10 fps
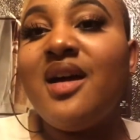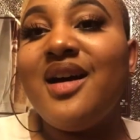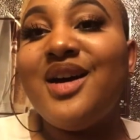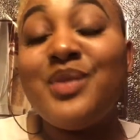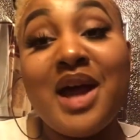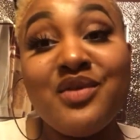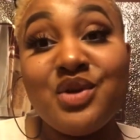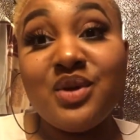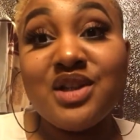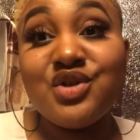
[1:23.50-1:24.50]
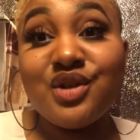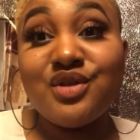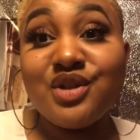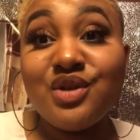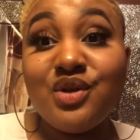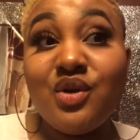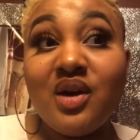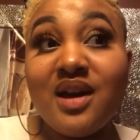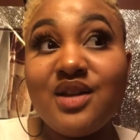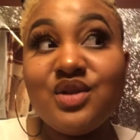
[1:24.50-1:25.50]
I have a new intro too.
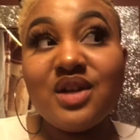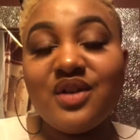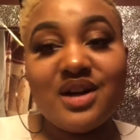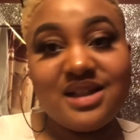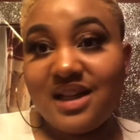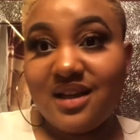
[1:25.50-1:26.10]
You should have already seen